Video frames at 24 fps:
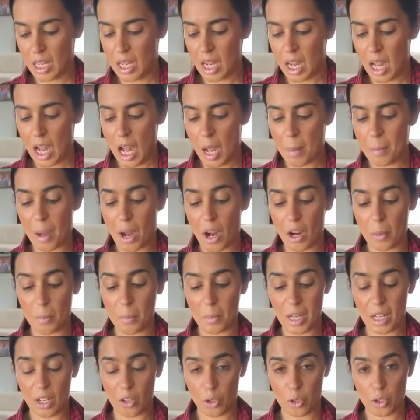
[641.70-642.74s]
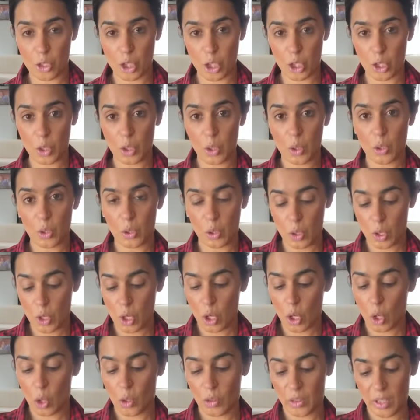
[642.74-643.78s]
about a minute or so
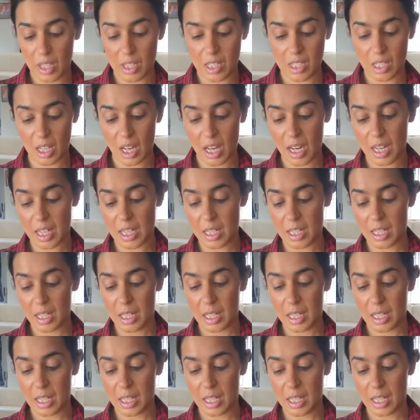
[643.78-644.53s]
on this side